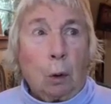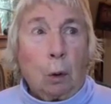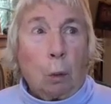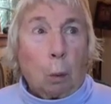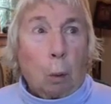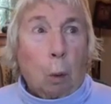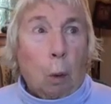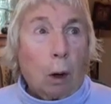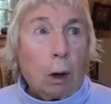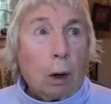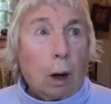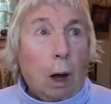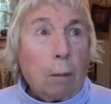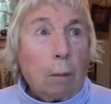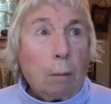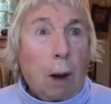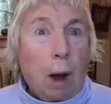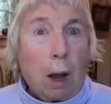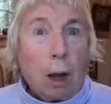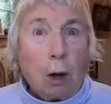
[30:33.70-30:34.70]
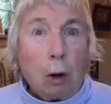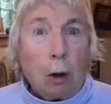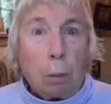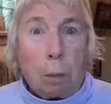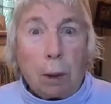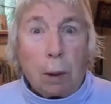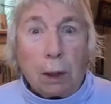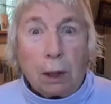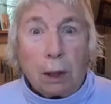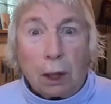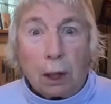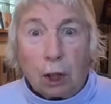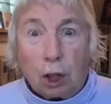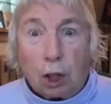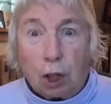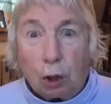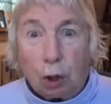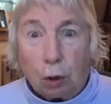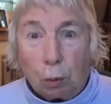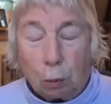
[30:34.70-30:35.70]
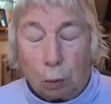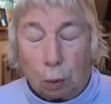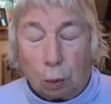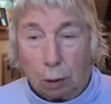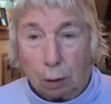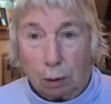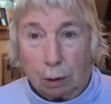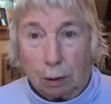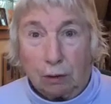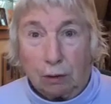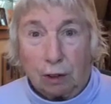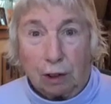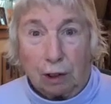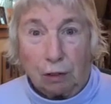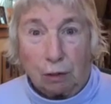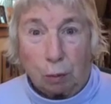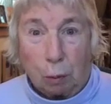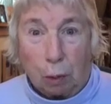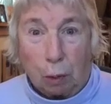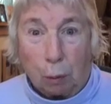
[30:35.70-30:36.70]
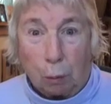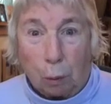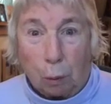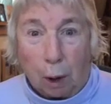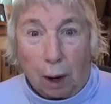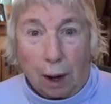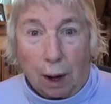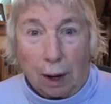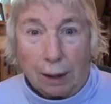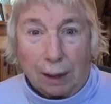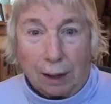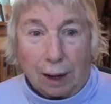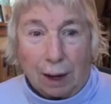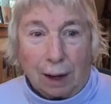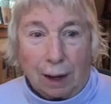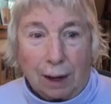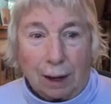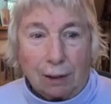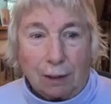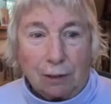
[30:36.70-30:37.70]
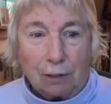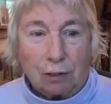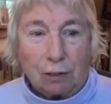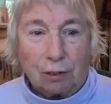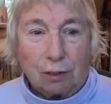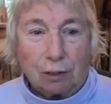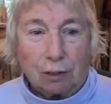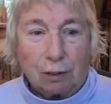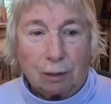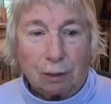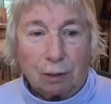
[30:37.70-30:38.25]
What am I opening to? It says with wide eyes.